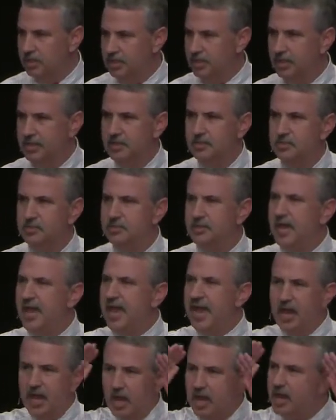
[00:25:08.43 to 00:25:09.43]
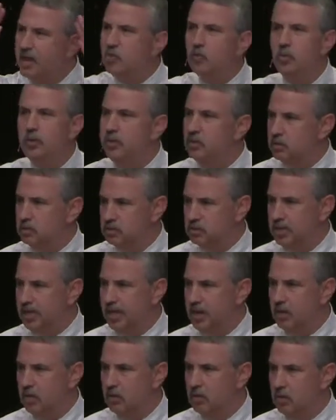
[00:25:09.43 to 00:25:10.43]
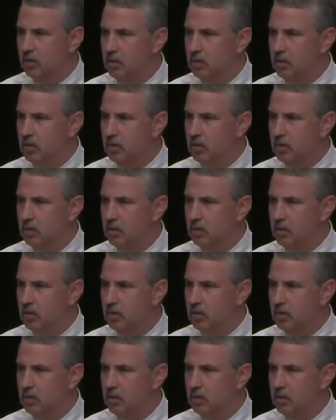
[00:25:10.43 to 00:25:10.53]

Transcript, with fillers: It's hell on wheels now